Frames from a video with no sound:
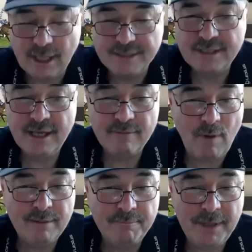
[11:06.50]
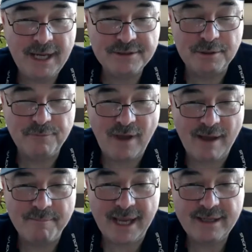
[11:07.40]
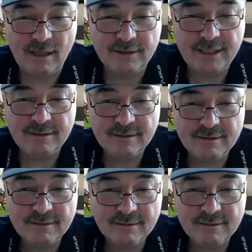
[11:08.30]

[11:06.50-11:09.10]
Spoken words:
they didn't get one pair too far back, Gelding.